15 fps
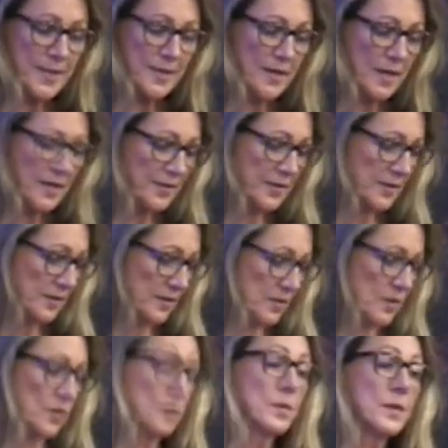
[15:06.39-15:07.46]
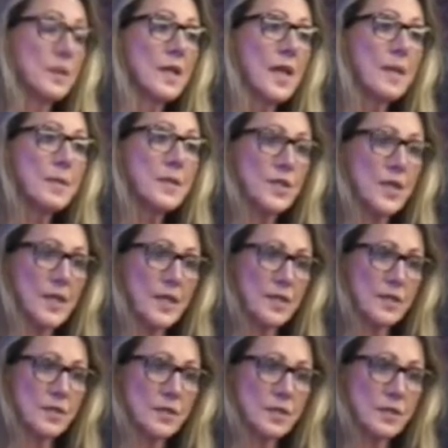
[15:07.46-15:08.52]
nothing to do with climate
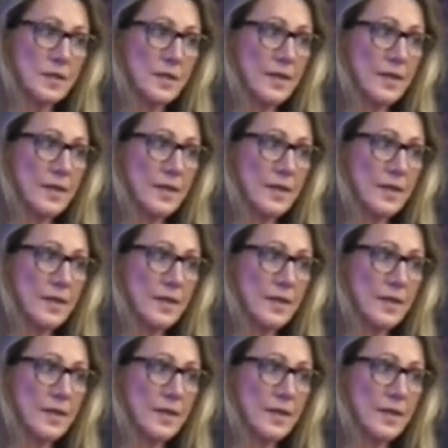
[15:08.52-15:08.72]
change